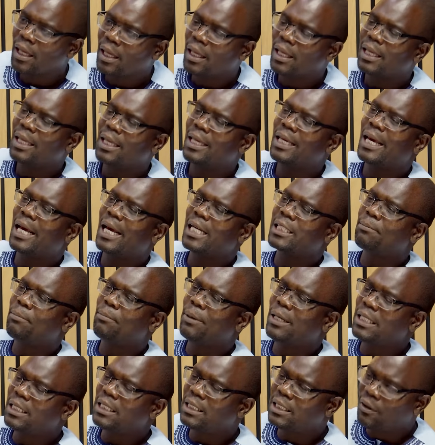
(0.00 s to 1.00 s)
He has
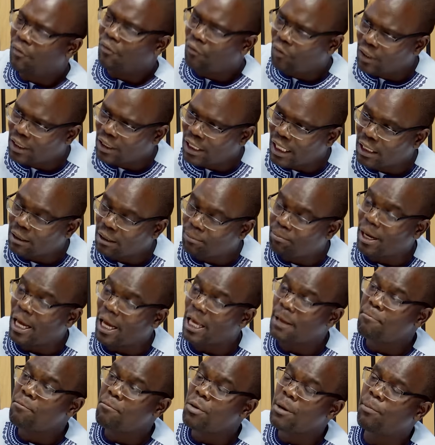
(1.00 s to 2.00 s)
been defeated
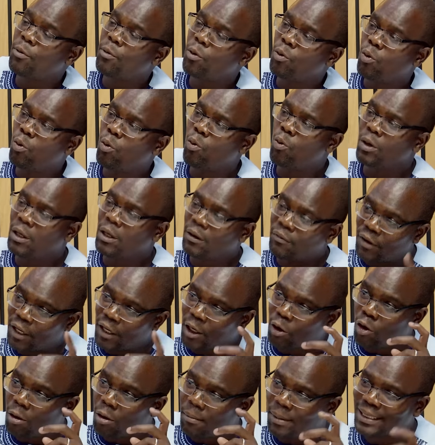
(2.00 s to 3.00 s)
by people who, in
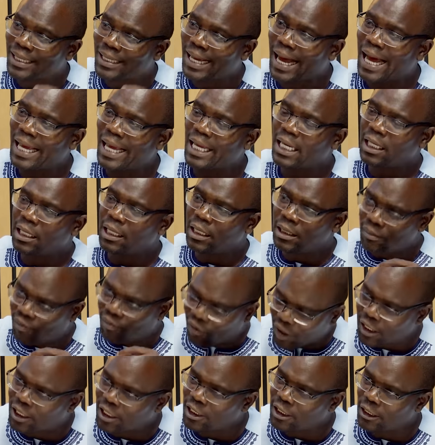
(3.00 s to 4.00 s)
inverted commas, are in his
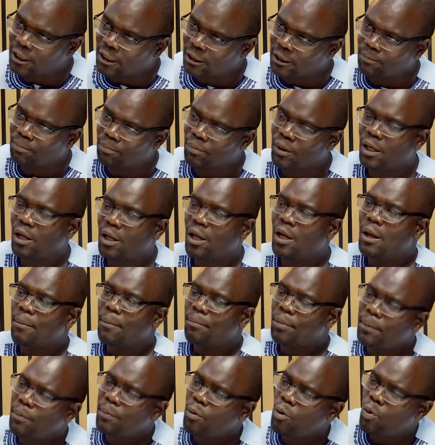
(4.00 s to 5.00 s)
faction.
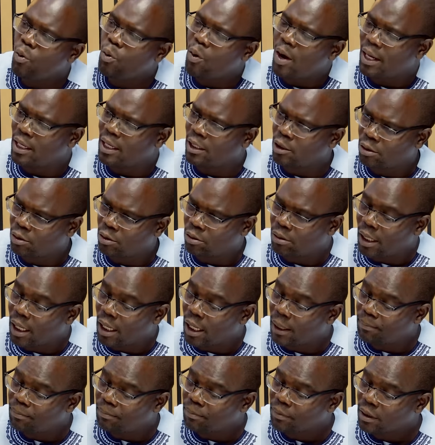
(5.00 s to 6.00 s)
People who are in
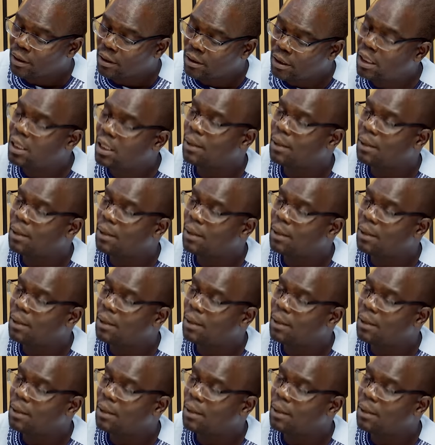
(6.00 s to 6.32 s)
Cyril